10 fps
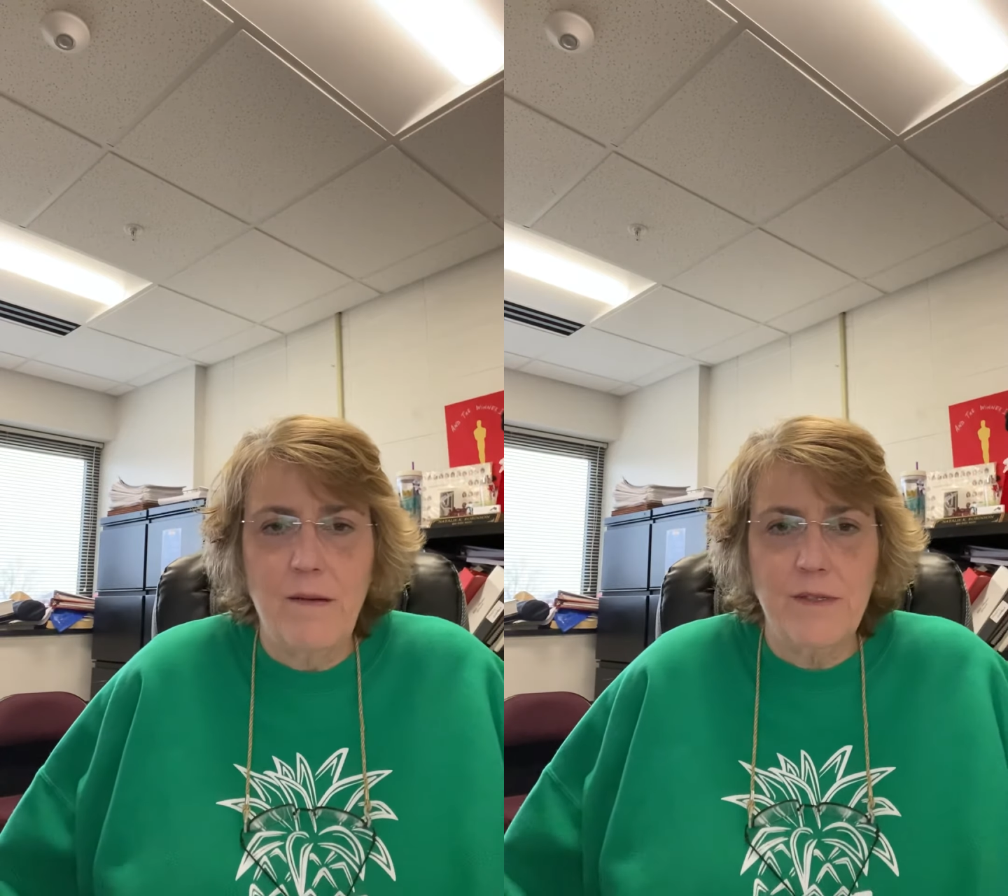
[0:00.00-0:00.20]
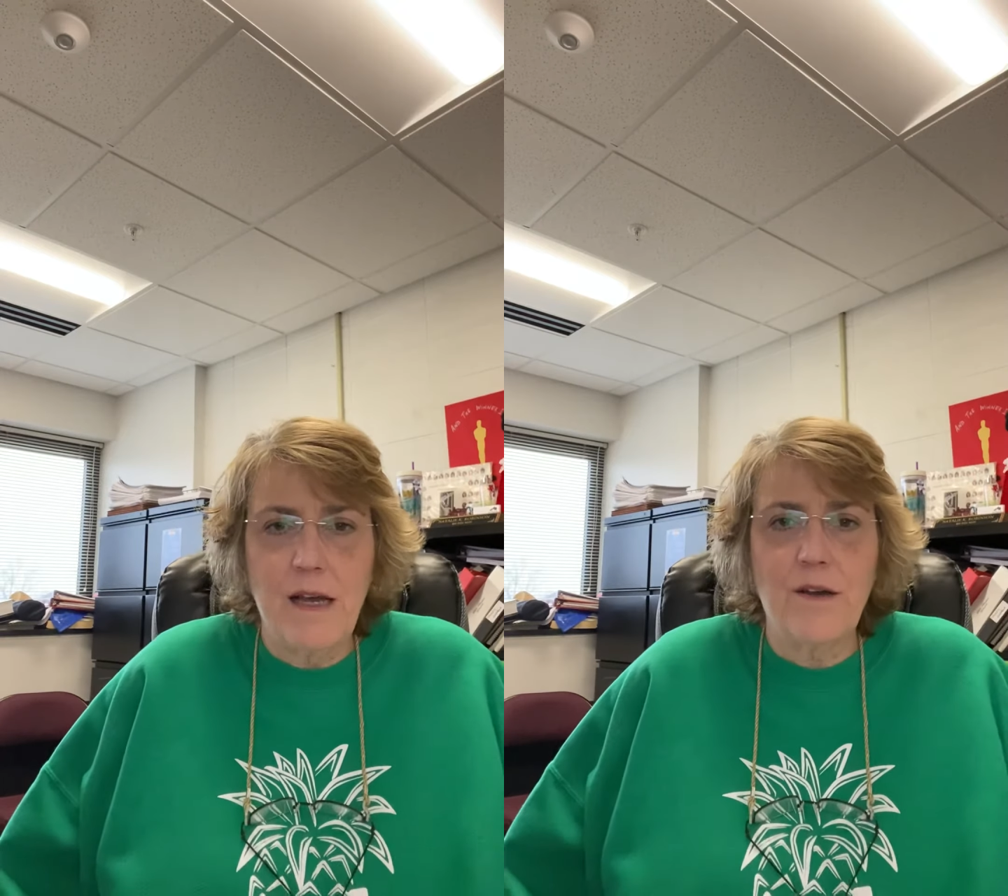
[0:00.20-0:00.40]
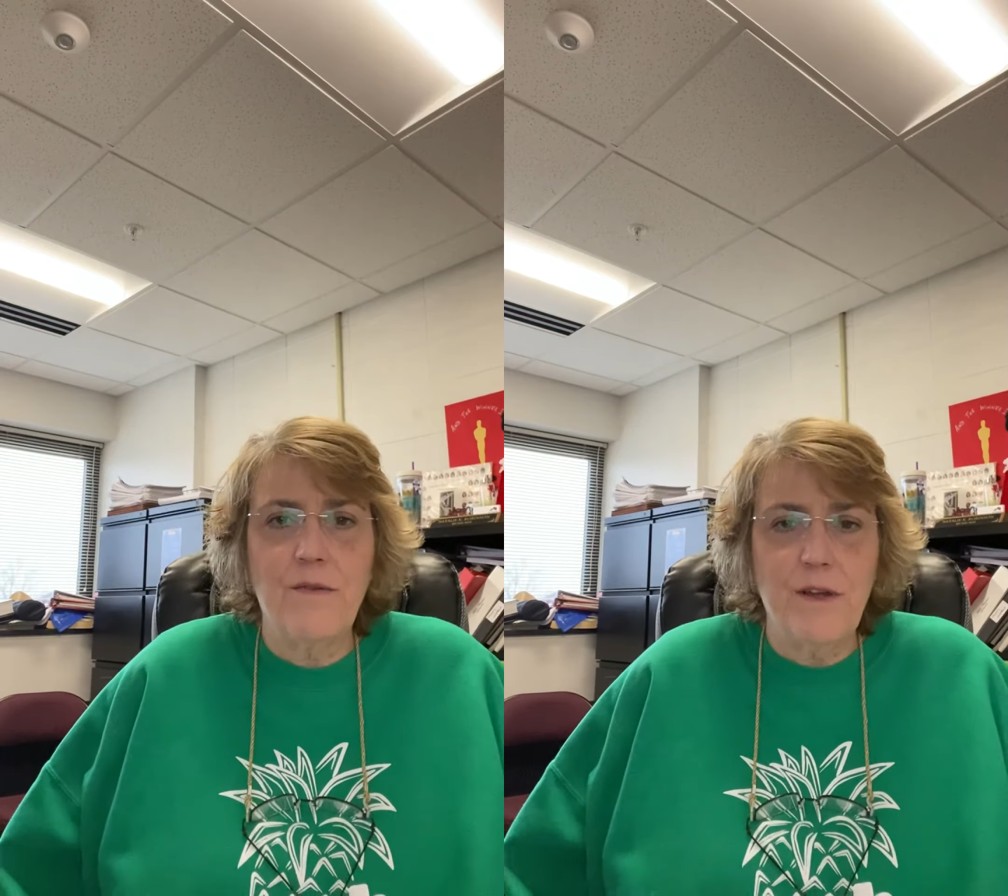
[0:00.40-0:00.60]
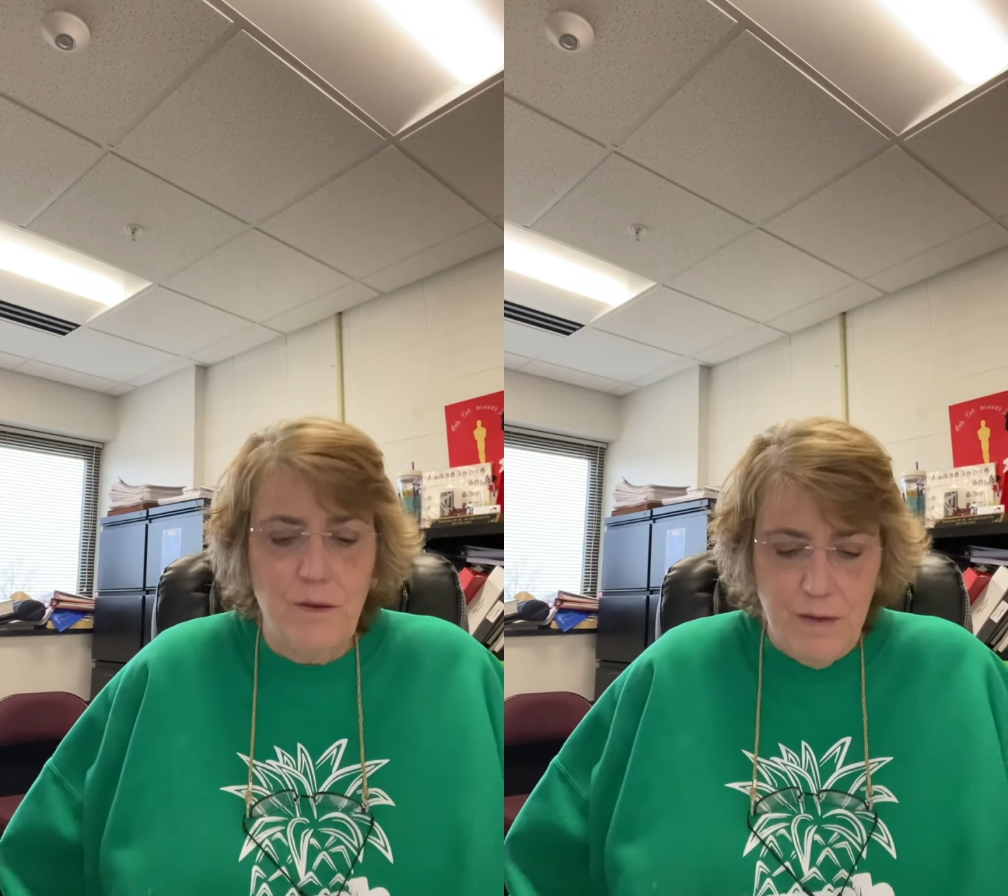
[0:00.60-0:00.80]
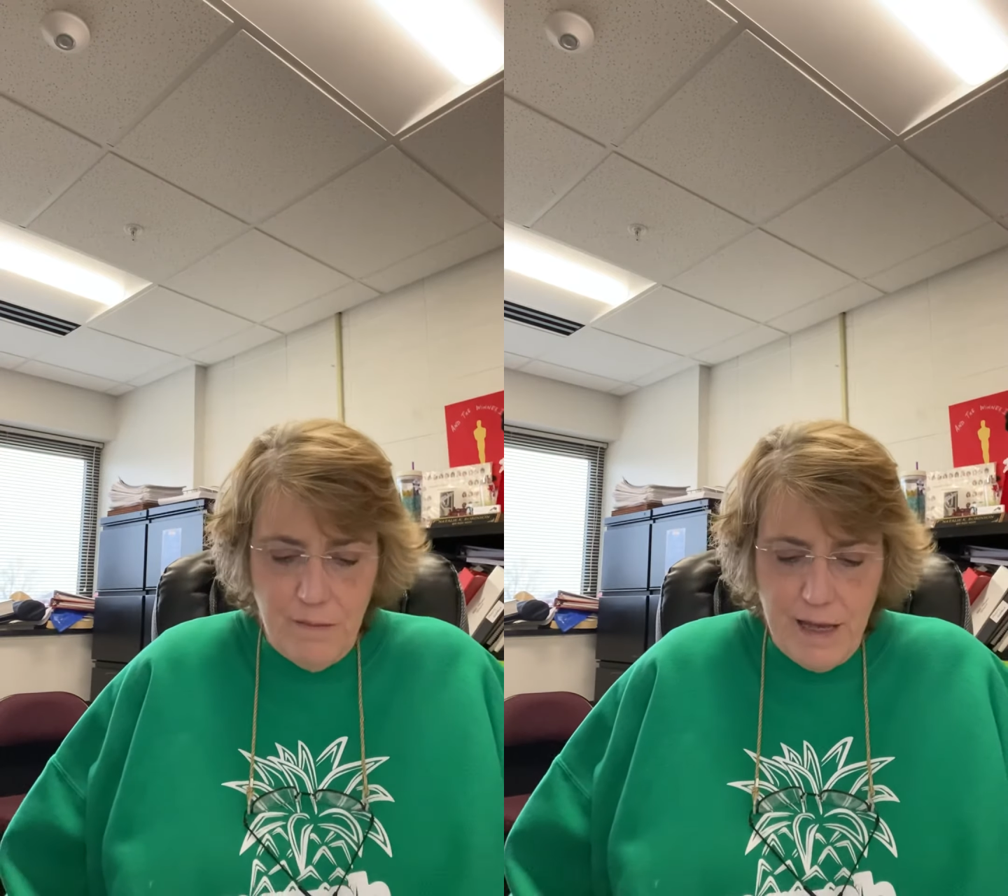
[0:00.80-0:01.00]

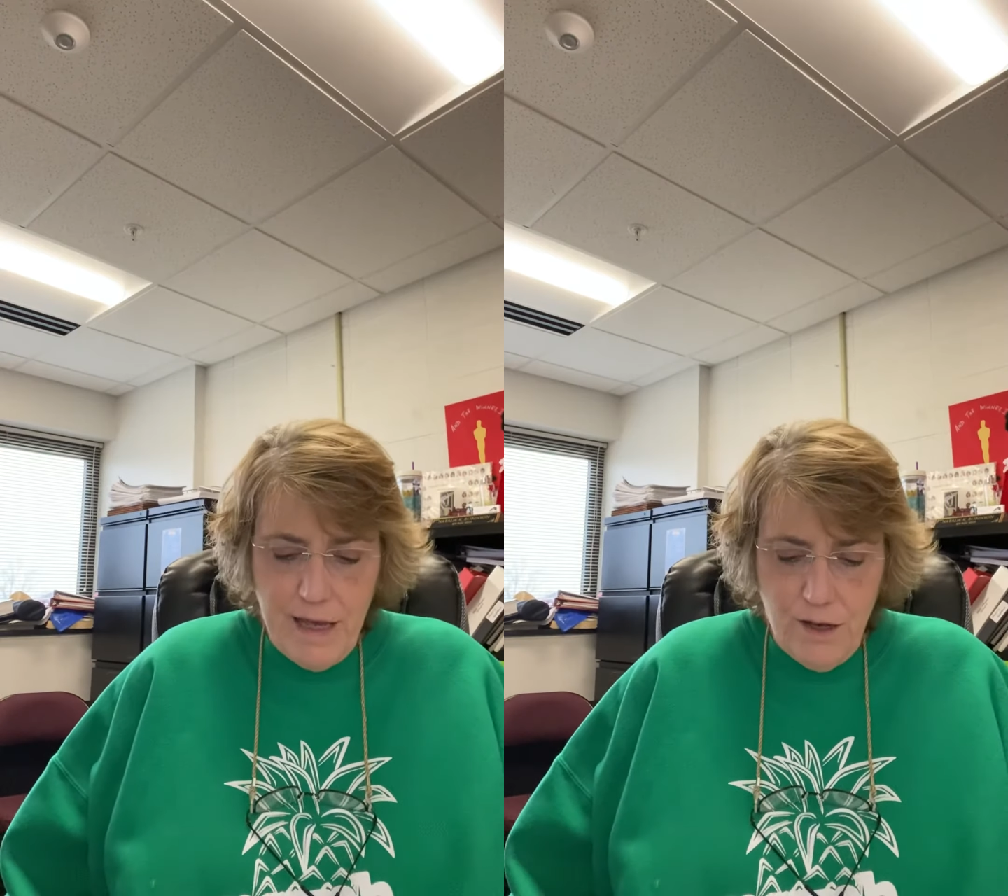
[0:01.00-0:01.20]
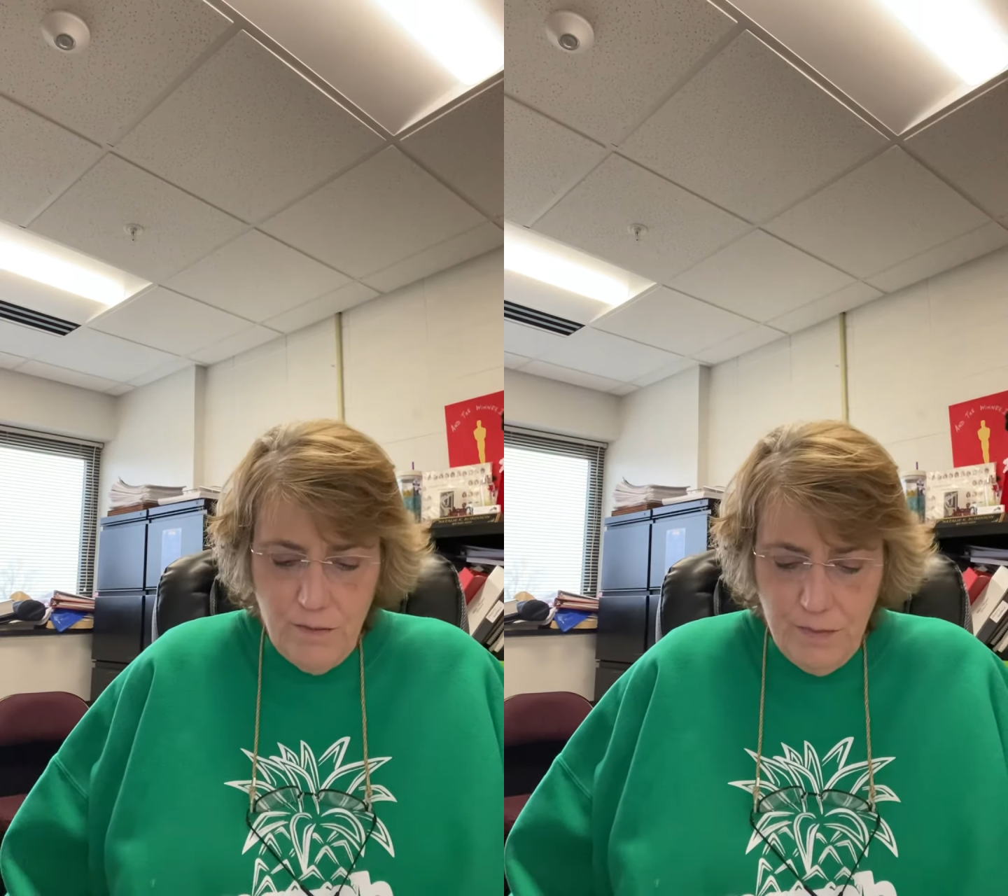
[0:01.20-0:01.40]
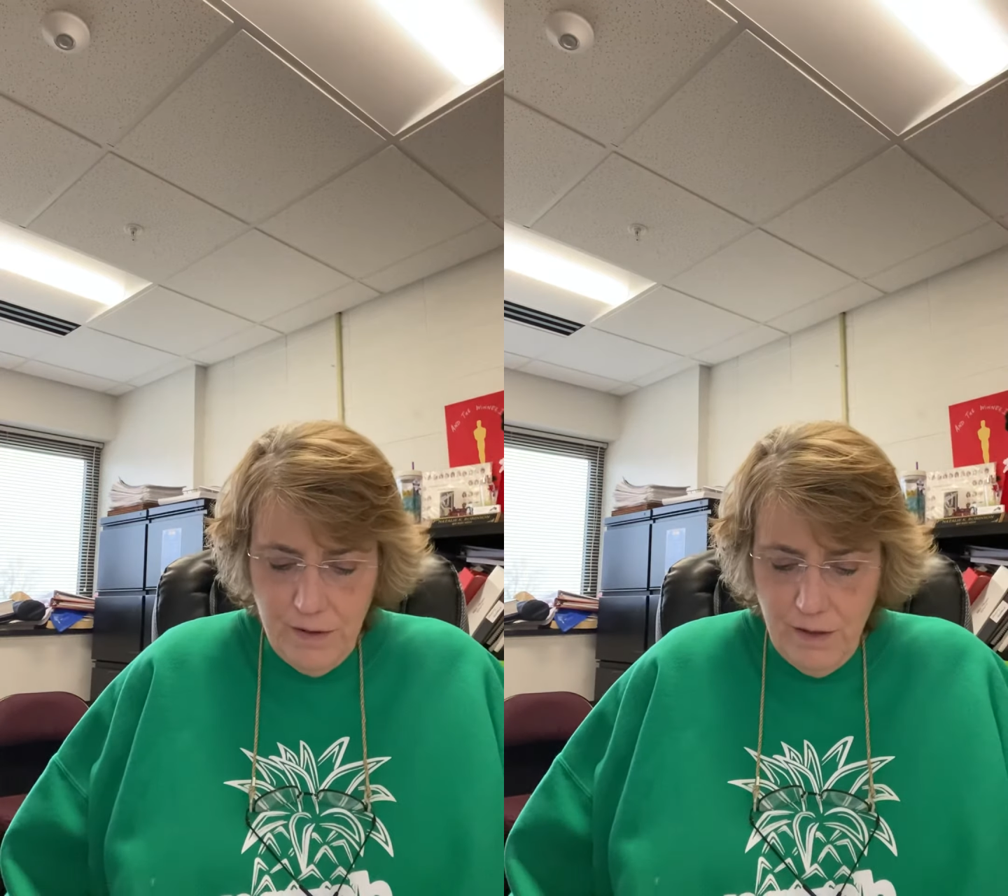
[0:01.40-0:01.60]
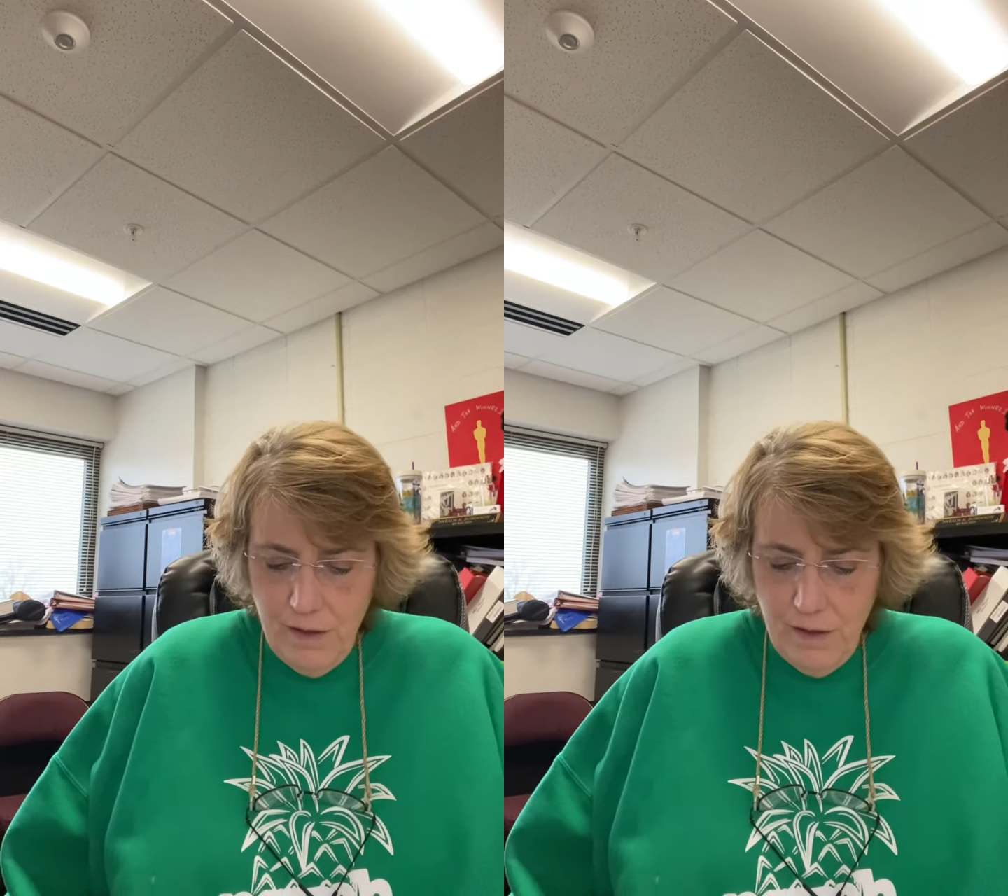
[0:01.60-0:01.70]
psychotherapy may help.